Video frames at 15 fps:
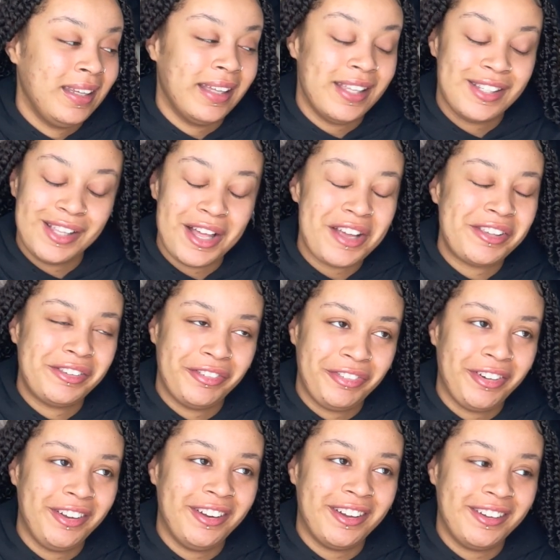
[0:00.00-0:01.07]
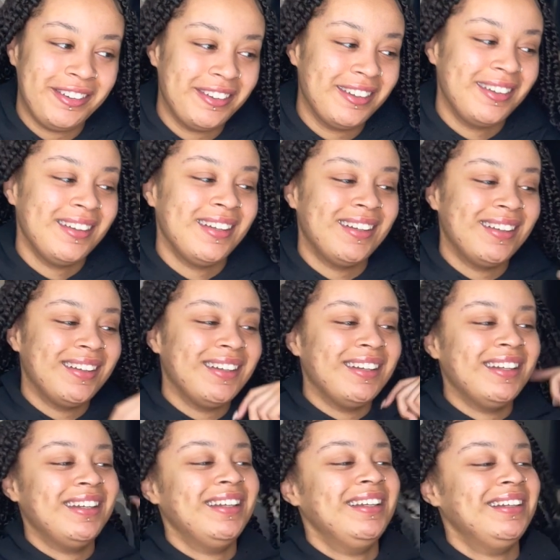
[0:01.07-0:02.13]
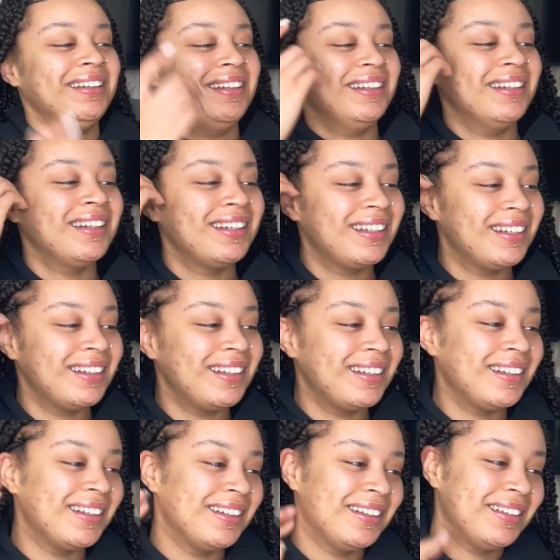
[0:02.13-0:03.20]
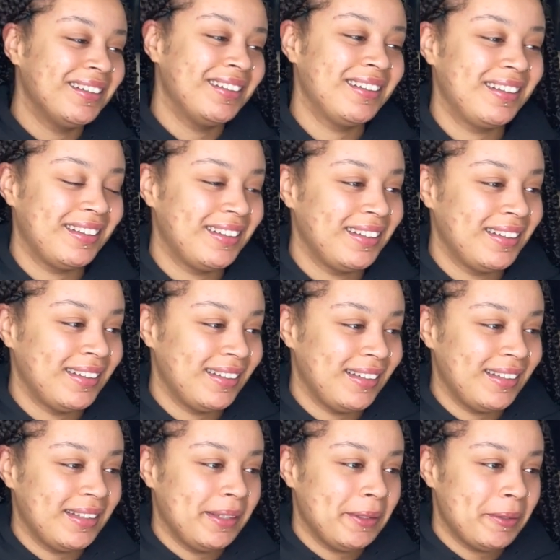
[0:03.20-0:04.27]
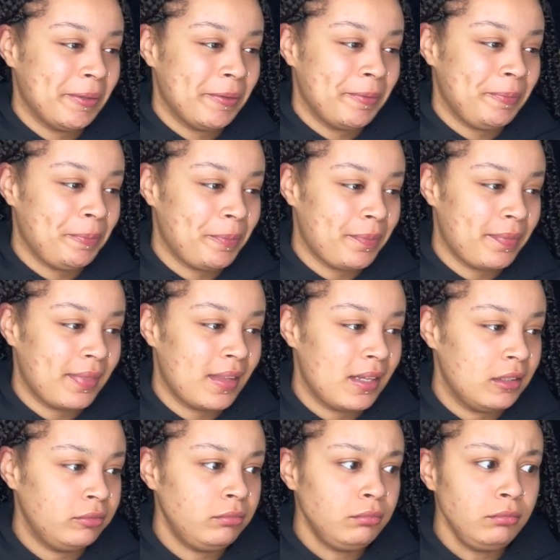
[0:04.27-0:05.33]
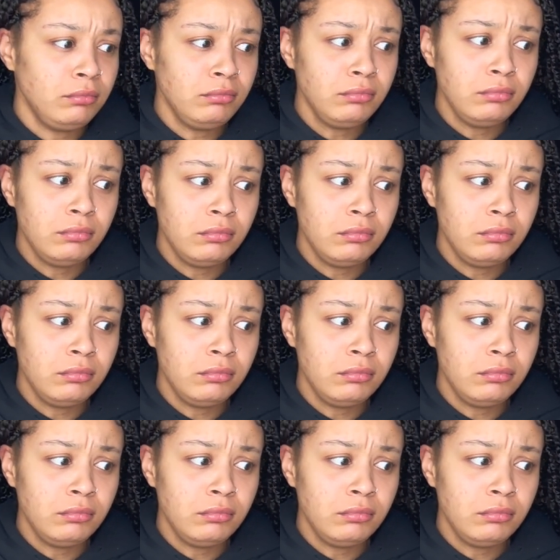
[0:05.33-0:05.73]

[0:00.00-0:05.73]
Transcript: Yeah, there's a lot of stuff going on. You are suspicious, dog. So much your time on basic, dog. It's going down when you shake it.